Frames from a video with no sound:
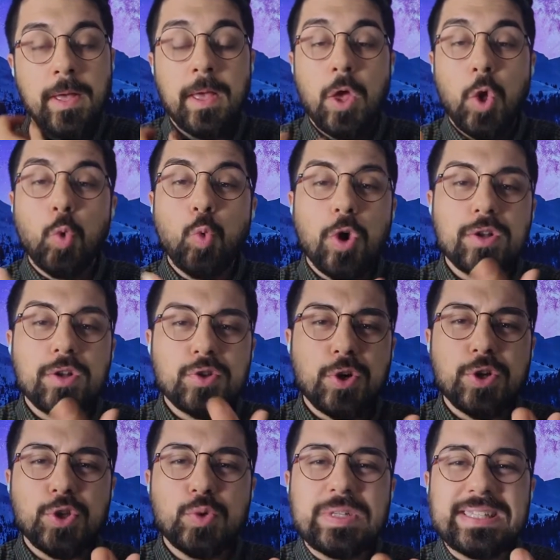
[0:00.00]
What are
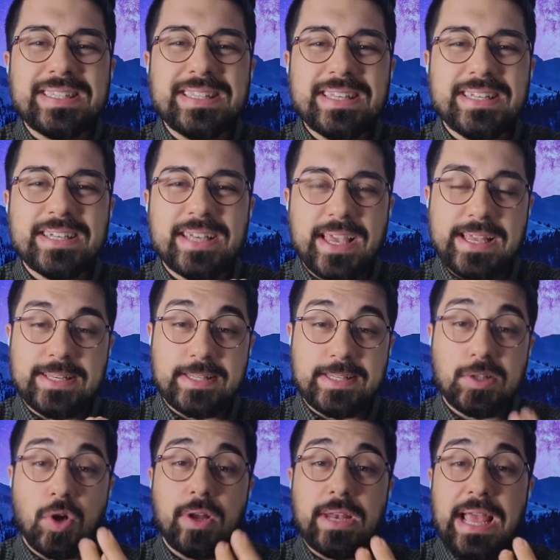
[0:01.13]
you seeing
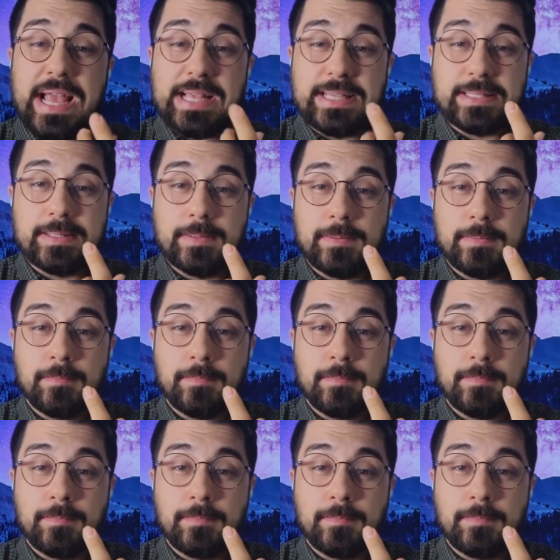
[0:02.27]
insan as?